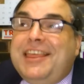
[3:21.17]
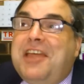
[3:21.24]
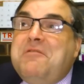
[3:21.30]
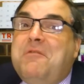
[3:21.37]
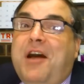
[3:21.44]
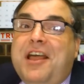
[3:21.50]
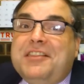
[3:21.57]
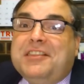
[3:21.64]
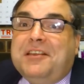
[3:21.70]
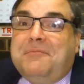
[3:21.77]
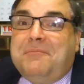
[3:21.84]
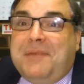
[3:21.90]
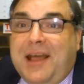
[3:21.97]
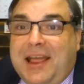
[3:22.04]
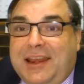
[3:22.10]
They want the
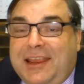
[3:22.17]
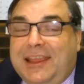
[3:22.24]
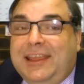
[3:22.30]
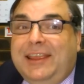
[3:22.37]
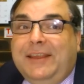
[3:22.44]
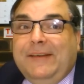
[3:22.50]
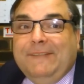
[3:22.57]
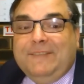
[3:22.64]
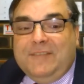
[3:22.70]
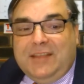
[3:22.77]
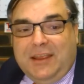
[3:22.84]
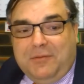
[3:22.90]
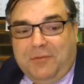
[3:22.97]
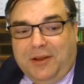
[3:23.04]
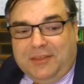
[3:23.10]
money.
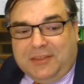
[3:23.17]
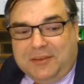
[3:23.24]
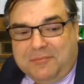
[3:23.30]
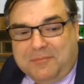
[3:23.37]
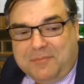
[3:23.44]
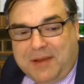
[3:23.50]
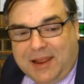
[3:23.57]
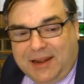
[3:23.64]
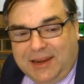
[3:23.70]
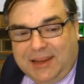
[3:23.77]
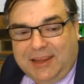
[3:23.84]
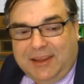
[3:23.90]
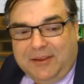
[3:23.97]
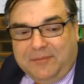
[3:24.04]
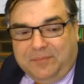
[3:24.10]
They want the
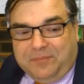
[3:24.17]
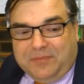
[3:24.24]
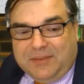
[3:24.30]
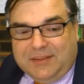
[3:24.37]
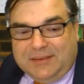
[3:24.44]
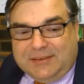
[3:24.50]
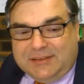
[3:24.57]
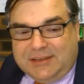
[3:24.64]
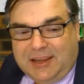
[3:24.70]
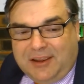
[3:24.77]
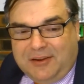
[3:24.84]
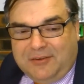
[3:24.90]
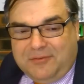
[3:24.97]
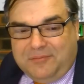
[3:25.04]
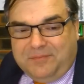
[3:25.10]
money.
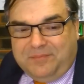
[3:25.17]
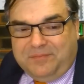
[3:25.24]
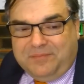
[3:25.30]
So,